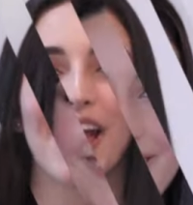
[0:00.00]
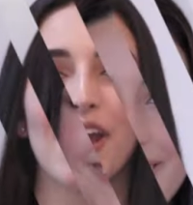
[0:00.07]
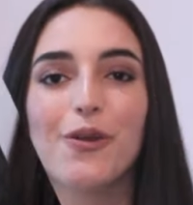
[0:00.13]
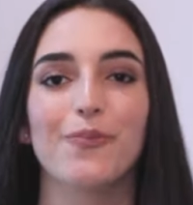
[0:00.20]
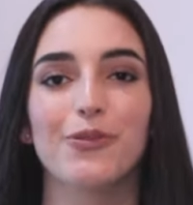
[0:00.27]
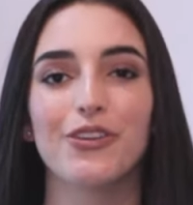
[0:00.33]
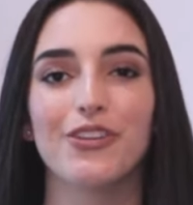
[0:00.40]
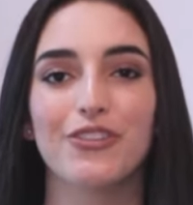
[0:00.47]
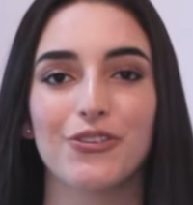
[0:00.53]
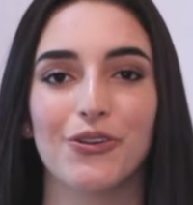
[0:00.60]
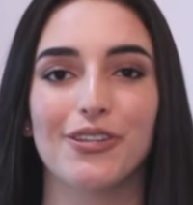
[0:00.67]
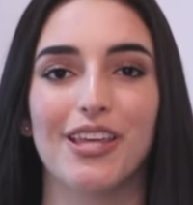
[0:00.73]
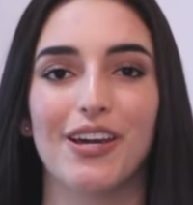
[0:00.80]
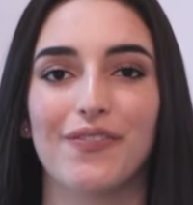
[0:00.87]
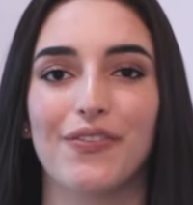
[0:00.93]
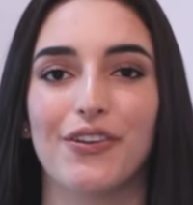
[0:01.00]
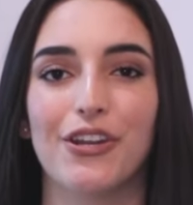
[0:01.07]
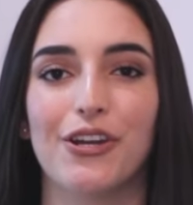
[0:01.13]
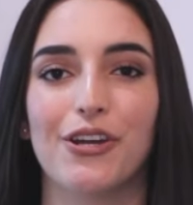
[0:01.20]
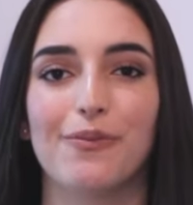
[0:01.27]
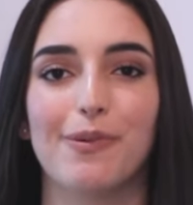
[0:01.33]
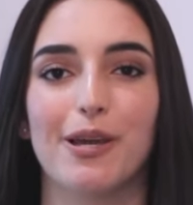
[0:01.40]
I hope you enjoyed that
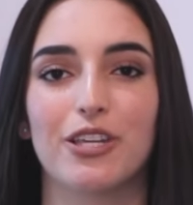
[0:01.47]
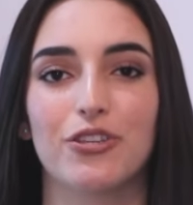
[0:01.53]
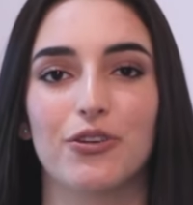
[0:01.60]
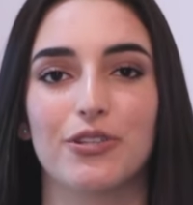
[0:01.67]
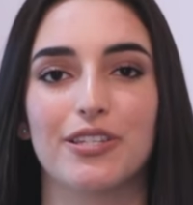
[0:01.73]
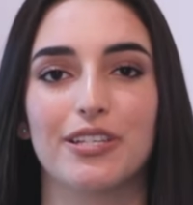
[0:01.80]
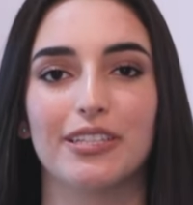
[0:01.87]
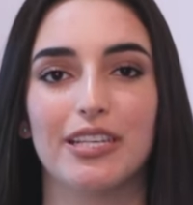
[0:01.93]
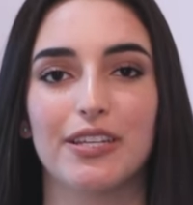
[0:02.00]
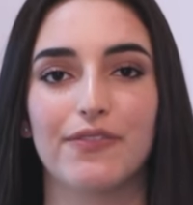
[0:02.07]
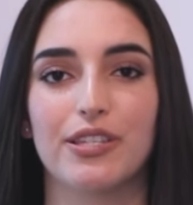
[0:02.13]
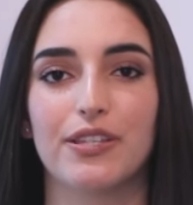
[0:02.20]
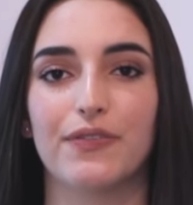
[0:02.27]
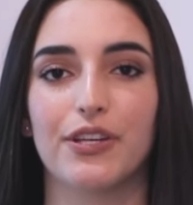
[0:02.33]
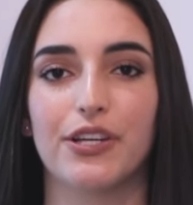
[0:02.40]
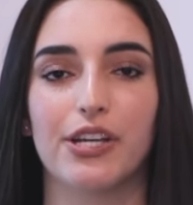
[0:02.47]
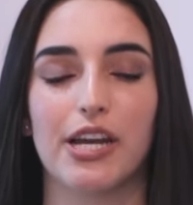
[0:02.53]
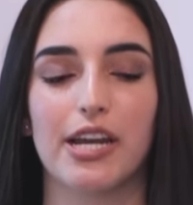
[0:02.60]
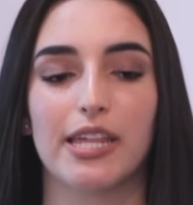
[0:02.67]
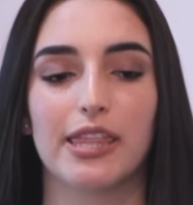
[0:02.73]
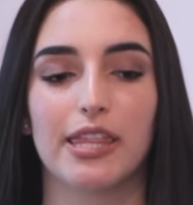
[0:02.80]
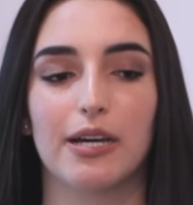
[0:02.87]
video. Make sure to leave this video
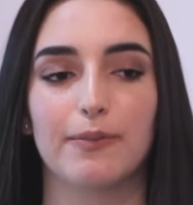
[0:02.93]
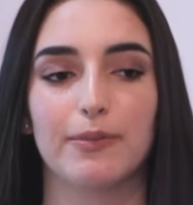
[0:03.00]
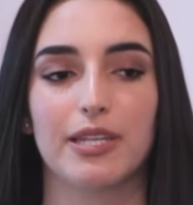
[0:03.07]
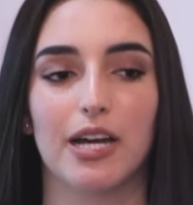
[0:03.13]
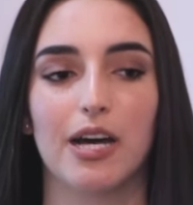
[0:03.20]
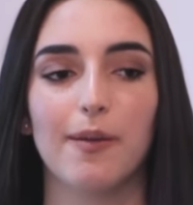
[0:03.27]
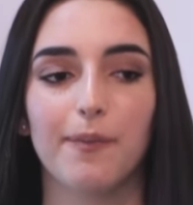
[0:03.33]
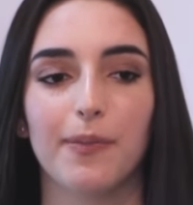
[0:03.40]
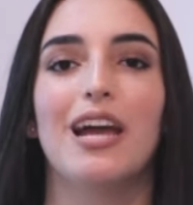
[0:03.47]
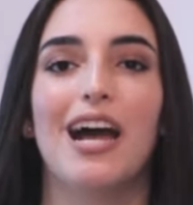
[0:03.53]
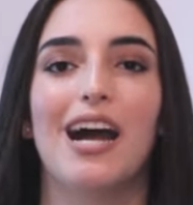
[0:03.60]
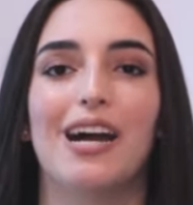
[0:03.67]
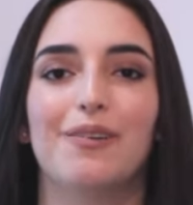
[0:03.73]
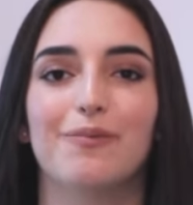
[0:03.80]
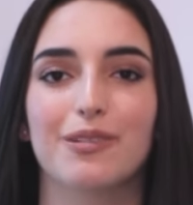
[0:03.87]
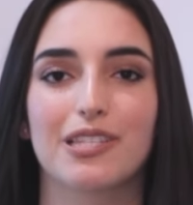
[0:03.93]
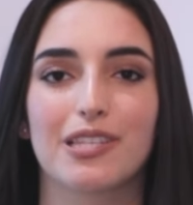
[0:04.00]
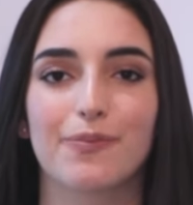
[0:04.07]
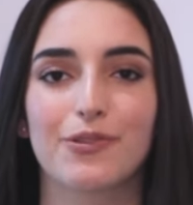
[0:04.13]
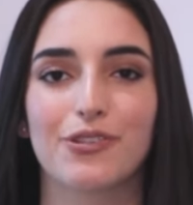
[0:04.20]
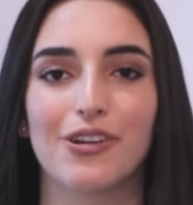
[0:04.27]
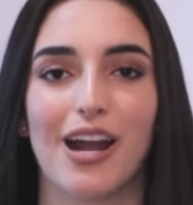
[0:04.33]
a thumbs up. Um,
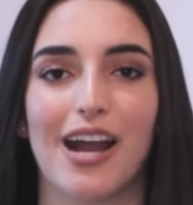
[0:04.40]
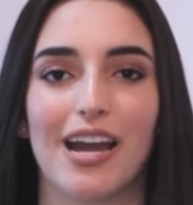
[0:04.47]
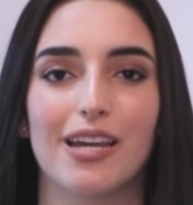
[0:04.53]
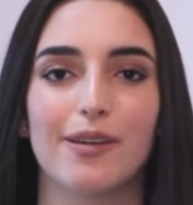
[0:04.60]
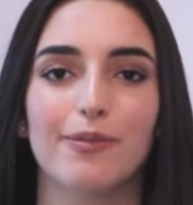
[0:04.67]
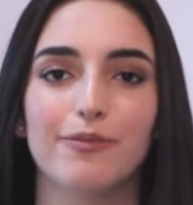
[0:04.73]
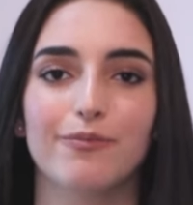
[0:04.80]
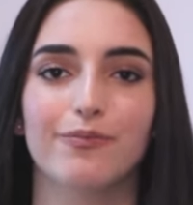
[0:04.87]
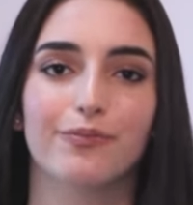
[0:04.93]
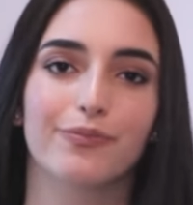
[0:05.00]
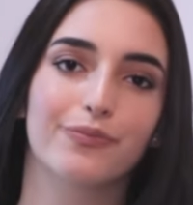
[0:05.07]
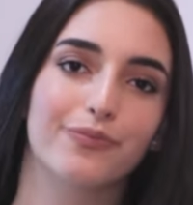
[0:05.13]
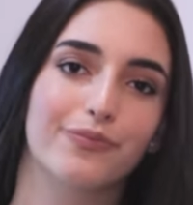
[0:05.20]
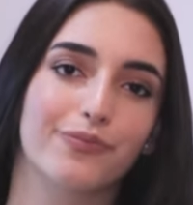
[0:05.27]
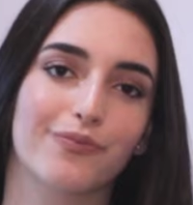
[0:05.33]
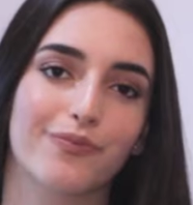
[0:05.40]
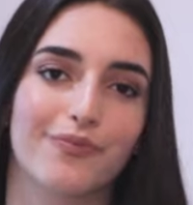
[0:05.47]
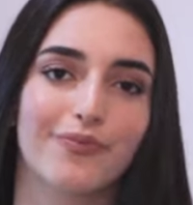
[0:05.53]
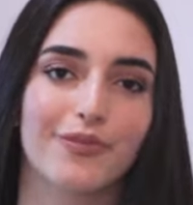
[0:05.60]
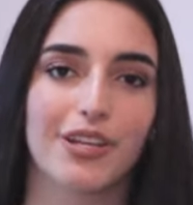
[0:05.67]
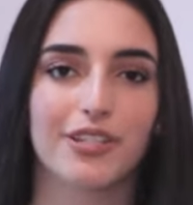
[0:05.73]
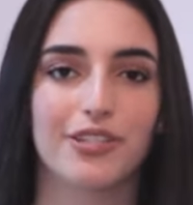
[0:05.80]
subscribe
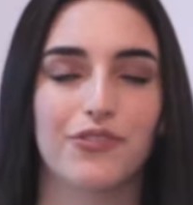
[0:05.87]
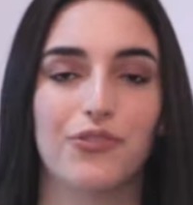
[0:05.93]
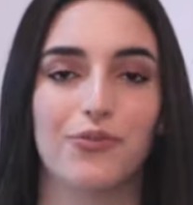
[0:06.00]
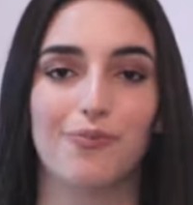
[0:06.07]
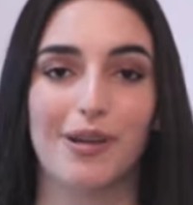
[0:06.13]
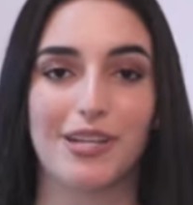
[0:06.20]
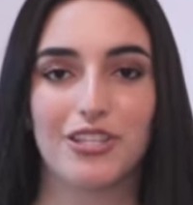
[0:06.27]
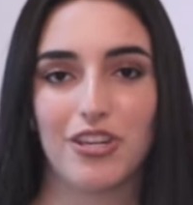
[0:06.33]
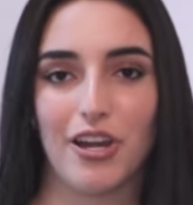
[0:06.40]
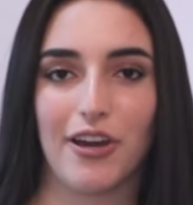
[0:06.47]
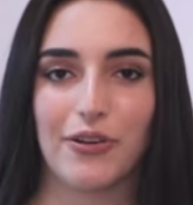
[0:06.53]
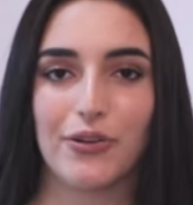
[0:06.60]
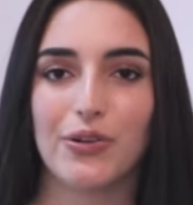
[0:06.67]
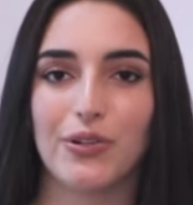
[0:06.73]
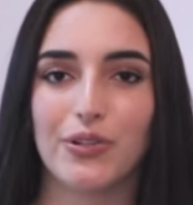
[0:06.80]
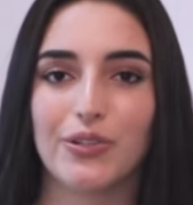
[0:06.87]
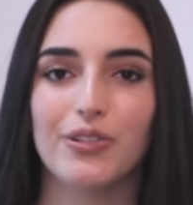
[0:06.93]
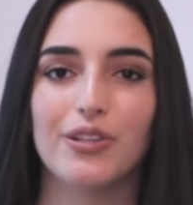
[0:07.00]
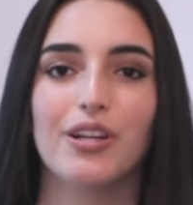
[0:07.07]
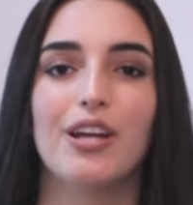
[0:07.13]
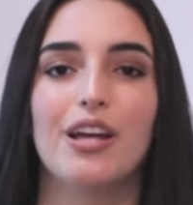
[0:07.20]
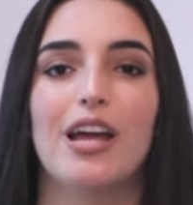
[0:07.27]
to my
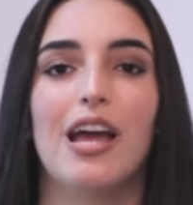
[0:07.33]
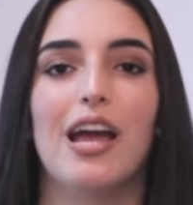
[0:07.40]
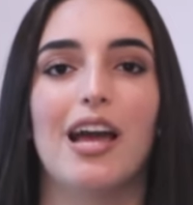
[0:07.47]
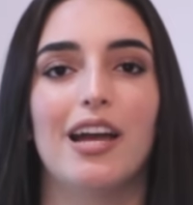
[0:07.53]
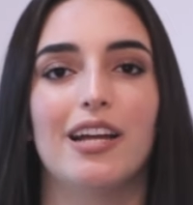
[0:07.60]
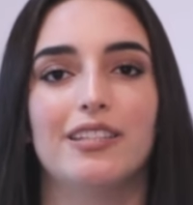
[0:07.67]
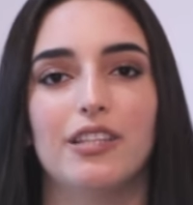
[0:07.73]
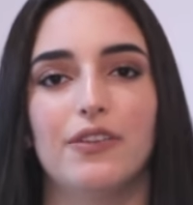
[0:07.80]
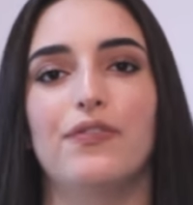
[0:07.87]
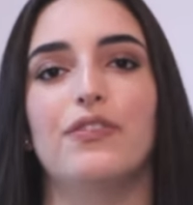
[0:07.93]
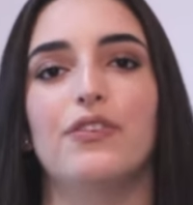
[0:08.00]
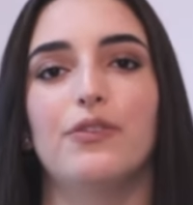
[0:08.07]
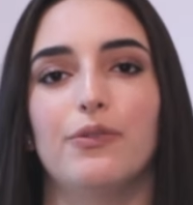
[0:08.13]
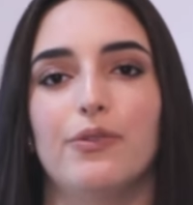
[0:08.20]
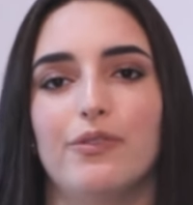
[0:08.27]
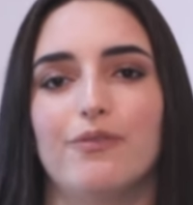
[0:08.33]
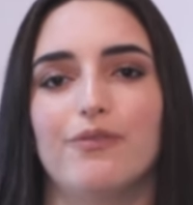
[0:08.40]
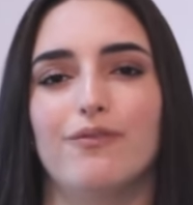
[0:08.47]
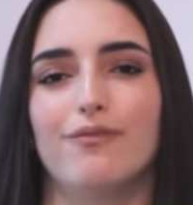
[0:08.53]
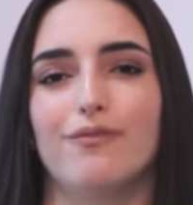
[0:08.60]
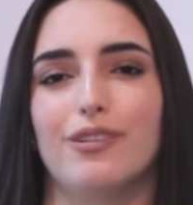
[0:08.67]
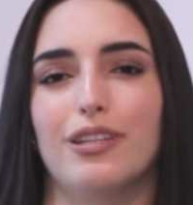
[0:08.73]
channel. And if you
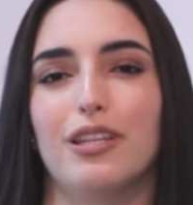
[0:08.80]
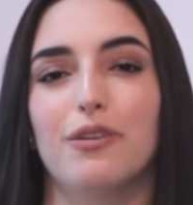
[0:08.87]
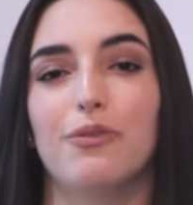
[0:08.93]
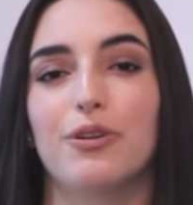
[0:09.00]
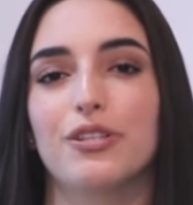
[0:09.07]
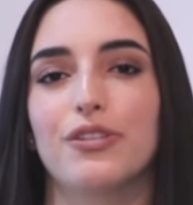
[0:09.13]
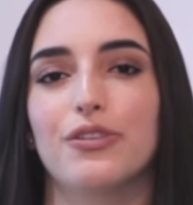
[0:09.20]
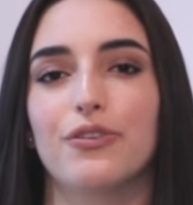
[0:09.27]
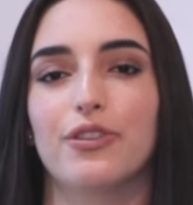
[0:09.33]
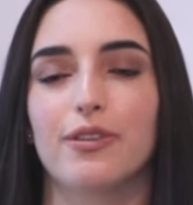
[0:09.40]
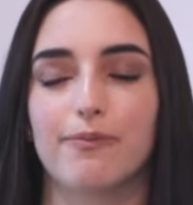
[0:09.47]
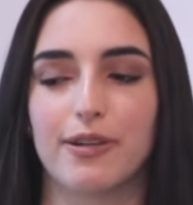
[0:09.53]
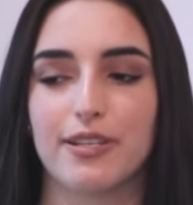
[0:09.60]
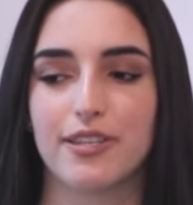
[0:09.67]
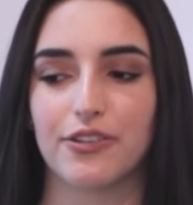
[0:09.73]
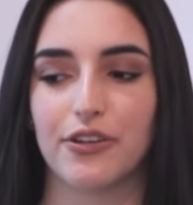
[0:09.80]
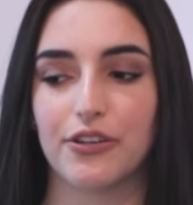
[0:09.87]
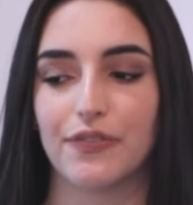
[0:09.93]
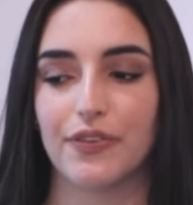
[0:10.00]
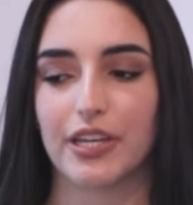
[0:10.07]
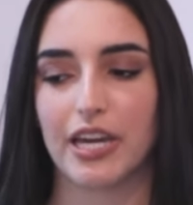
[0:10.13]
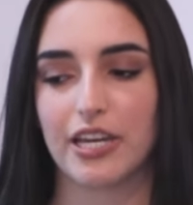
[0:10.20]
really want to, then press the
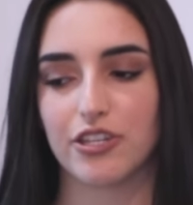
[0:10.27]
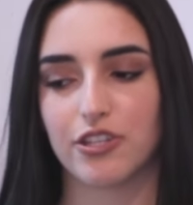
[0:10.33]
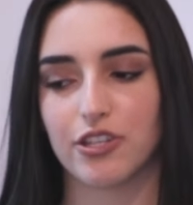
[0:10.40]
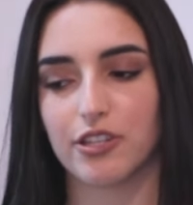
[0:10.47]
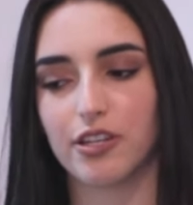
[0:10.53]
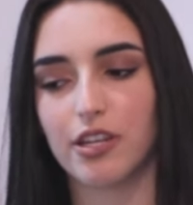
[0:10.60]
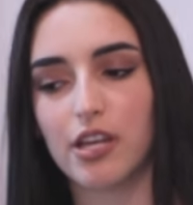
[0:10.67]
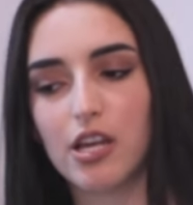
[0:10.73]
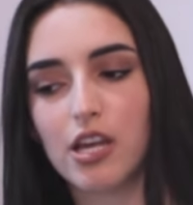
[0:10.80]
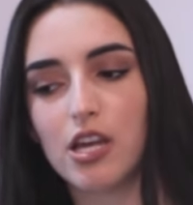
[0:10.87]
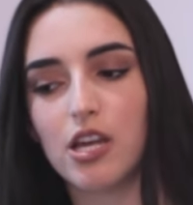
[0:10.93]
notification